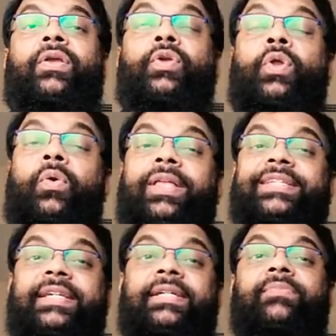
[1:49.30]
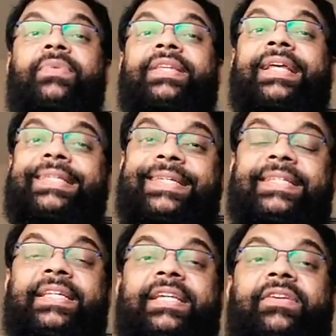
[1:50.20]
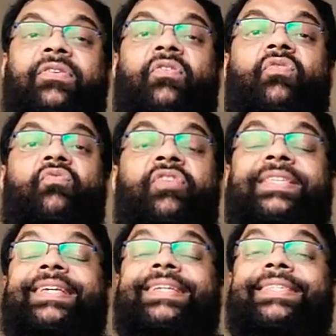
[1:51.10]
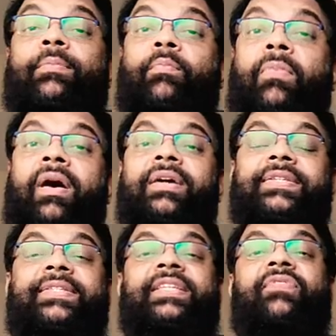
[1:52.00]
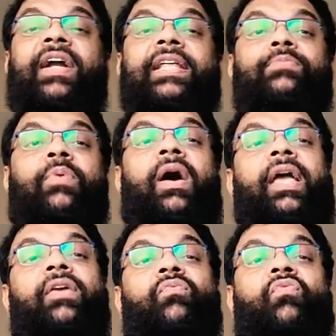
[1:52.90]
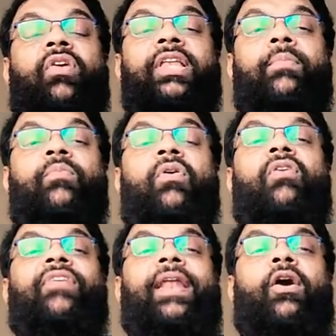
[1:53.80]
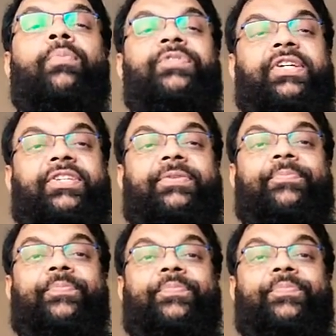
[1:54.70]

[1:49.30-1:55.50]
You know the term density, which is the mass divided by volume of an object.